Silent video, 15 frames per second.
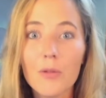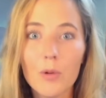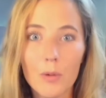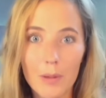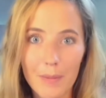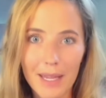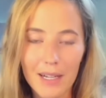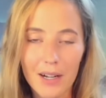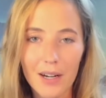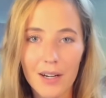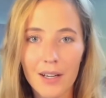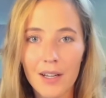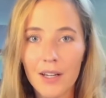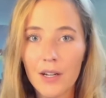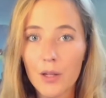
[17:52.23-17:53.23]
when we make our
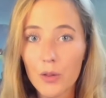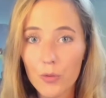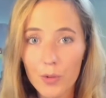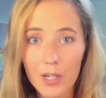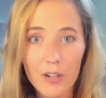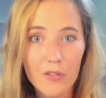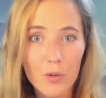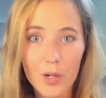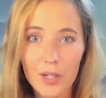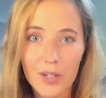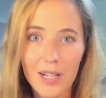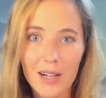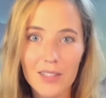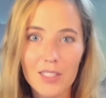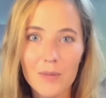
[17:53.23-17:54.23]
$300 or
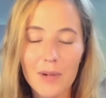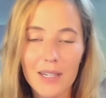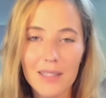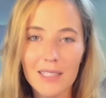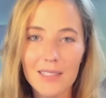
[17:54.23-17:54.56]
$400 a month.